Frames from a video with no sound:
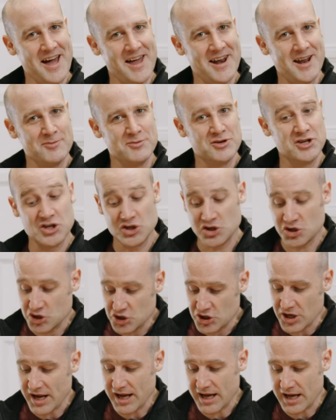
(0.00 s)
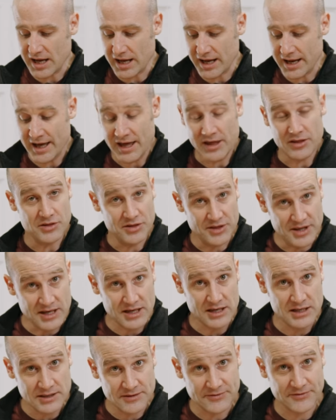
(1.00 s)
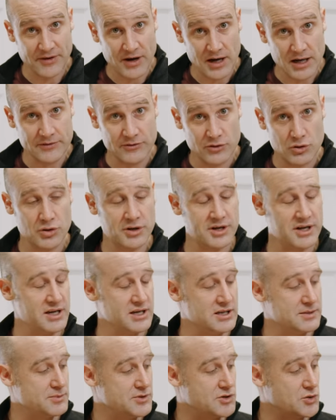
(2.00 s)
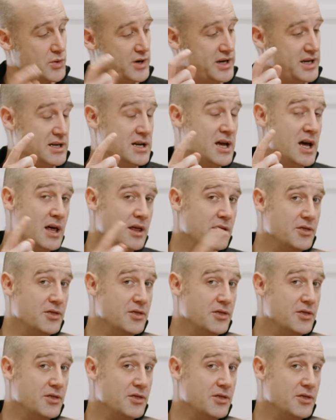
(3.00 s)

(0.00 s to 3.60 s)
and I'm gonna share these five cookies between